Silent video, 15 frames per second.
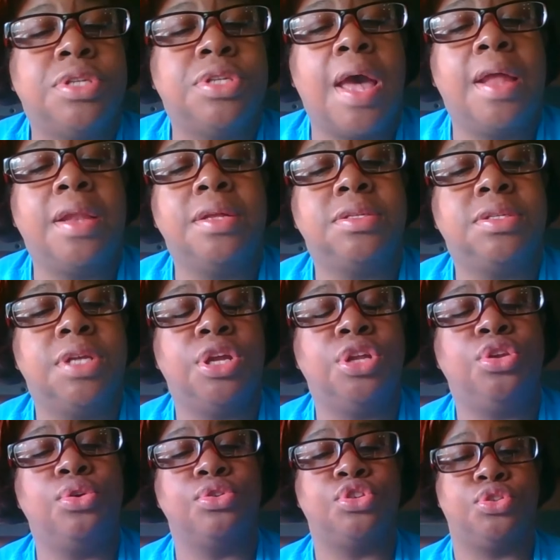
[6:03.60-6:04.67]
talents and
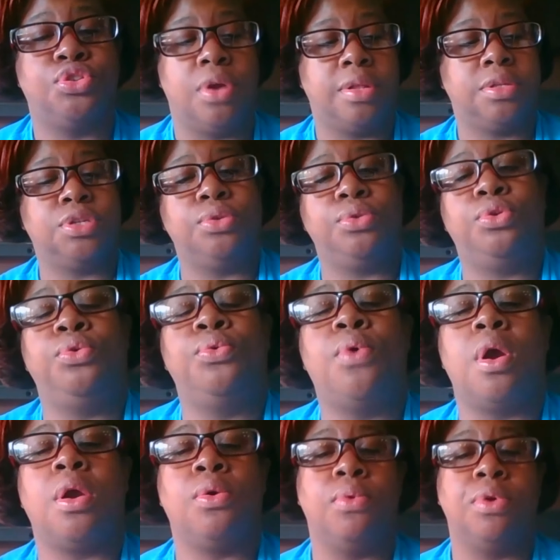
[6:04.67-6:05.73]
your strengths. So you
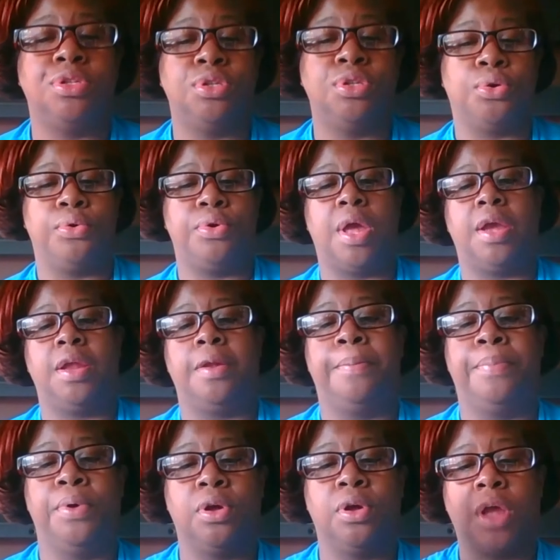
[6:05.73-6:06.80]
are going to create a
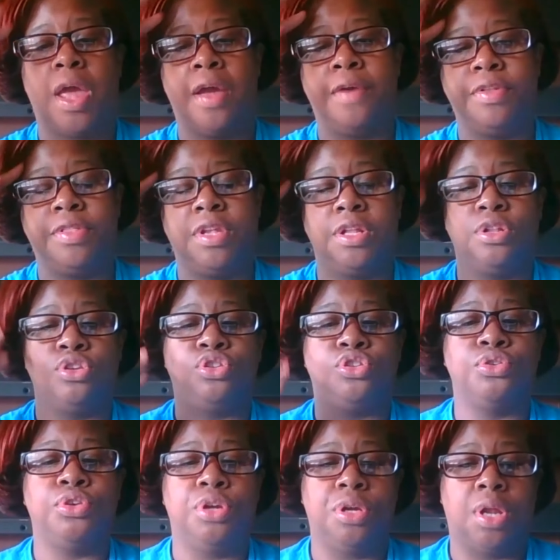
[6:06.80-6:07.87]
book. Everything that you're
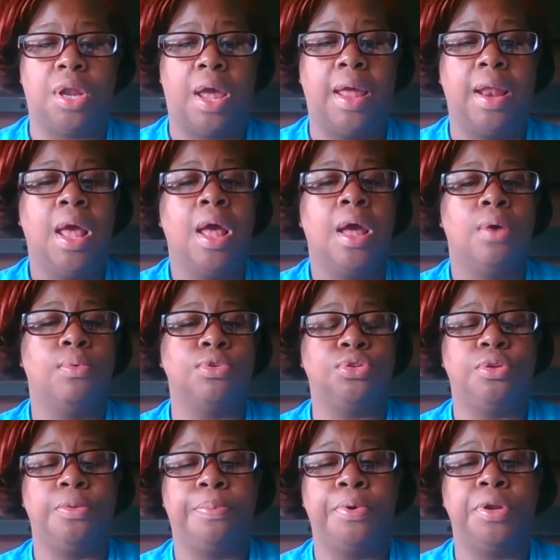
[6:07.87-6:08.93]
good at, I want you
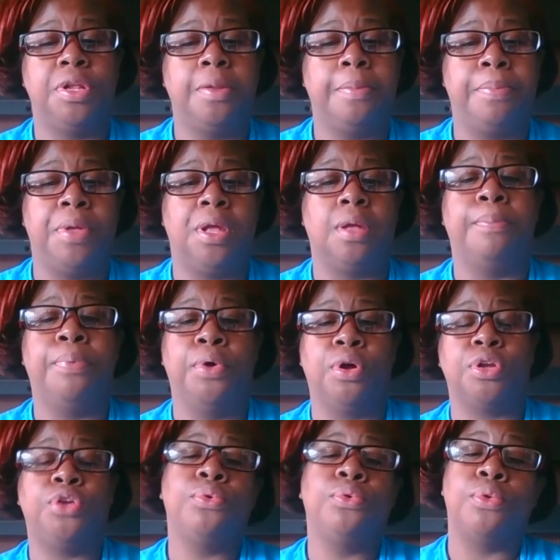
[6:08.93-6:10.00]
to put in the
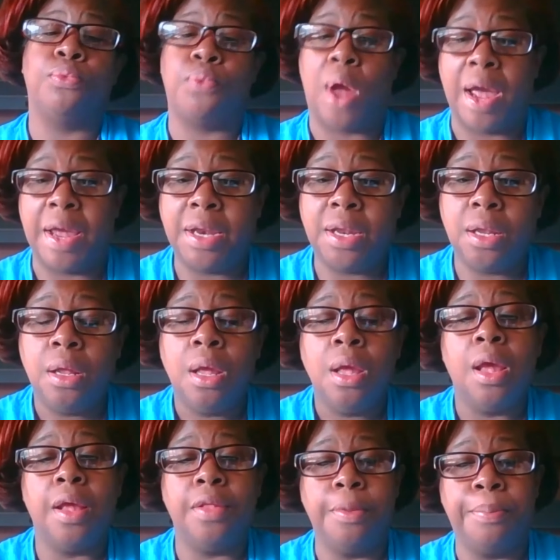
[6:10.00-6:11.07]
book. You can write
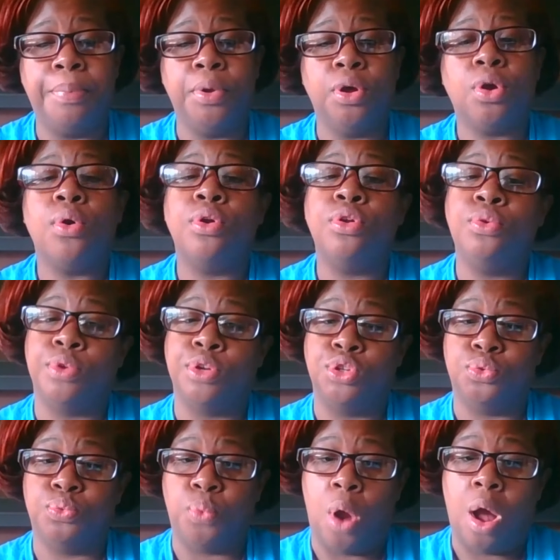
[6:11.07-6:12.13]
in the book or you can
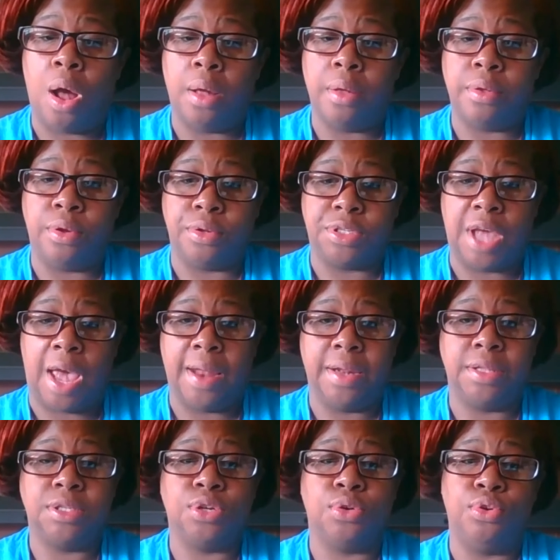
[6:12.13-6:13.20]
draw your
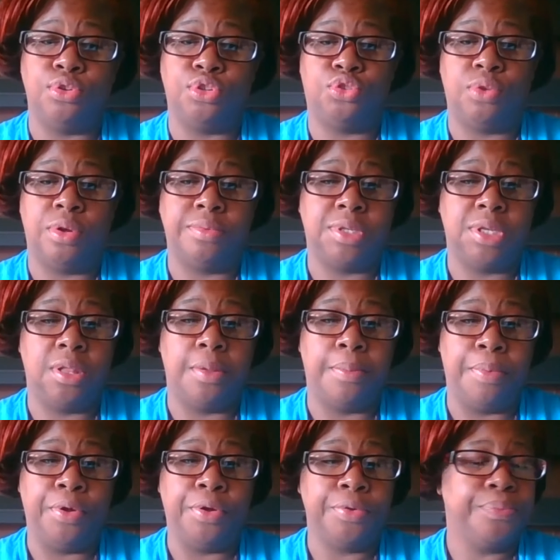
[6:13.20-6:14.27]
talents or your strengths in the
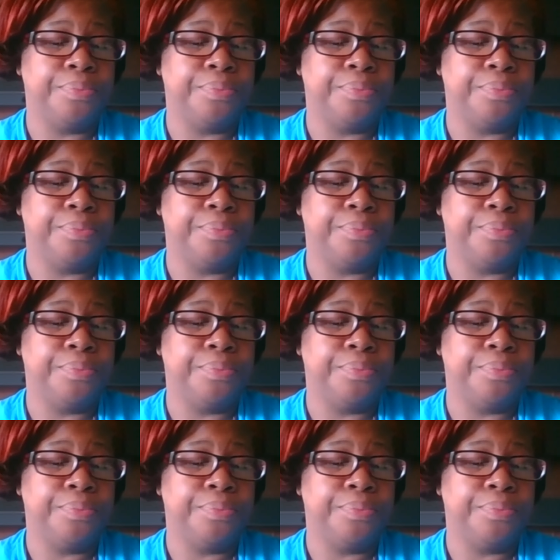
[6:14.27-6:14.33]
book.